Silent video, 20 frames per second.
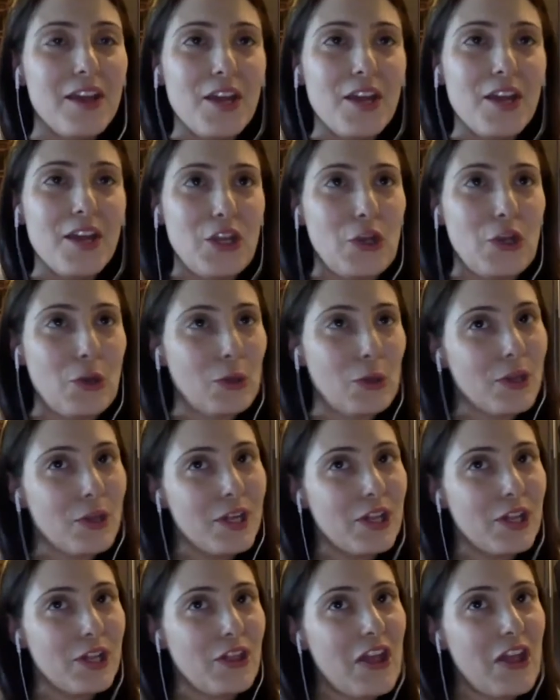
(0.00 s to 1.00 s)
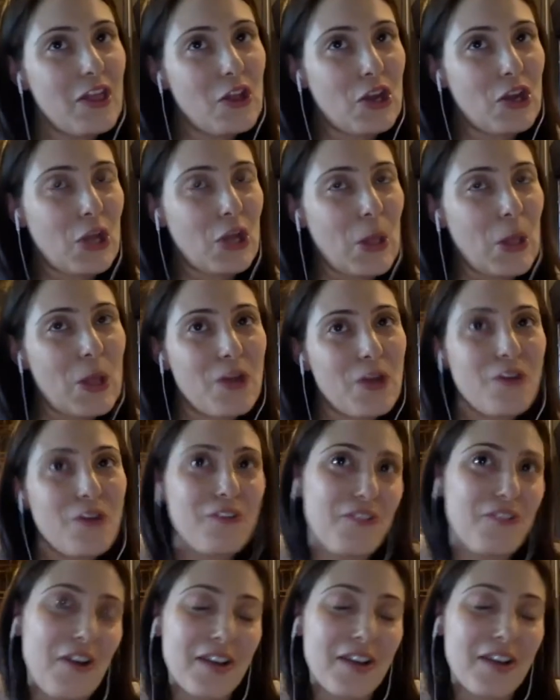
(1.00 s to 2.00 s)
you know they look a little
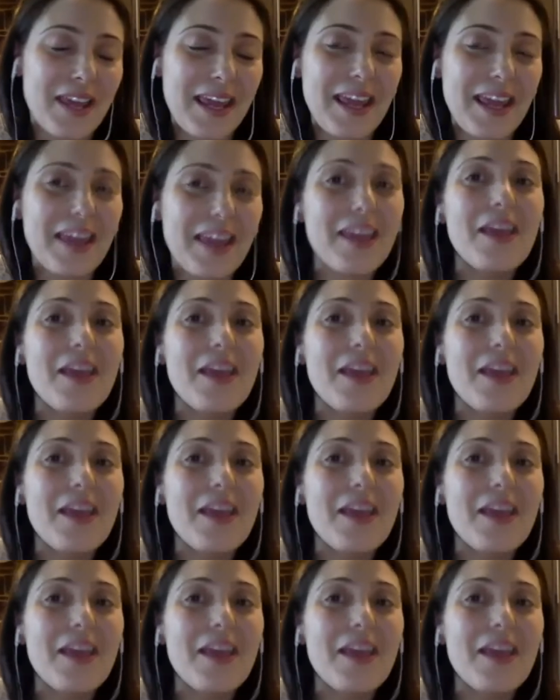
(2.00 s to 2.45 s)
funky